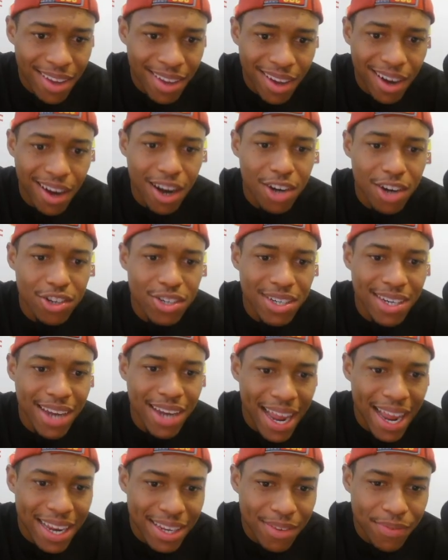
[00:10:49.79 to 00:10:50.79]

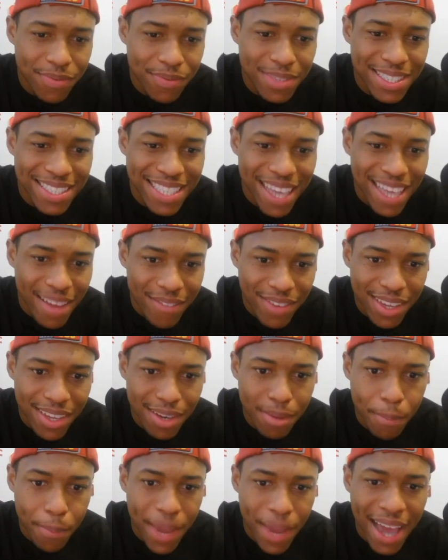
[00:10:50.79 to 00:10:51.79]

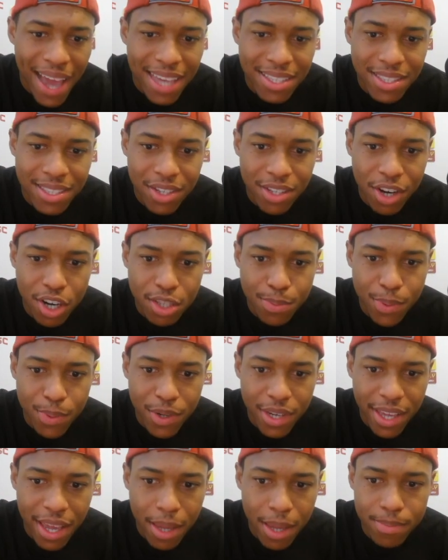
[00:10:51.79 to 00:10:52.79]
197 passing yards per
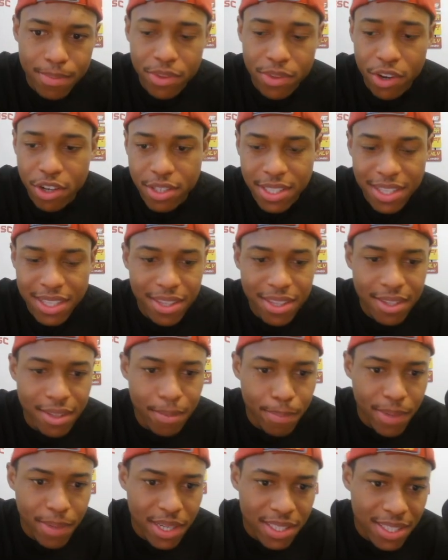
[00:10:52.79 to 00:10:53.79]
game, 13th in the
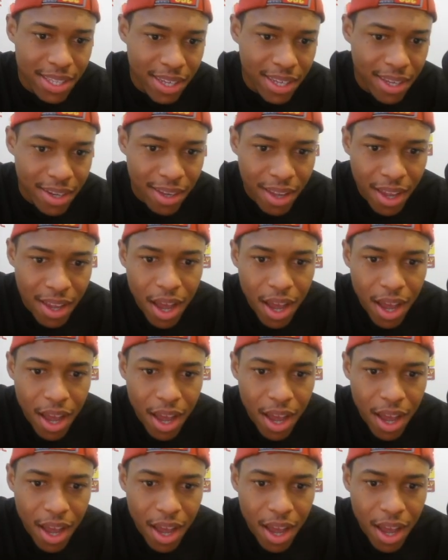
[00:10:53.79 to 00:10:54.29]
Big 10,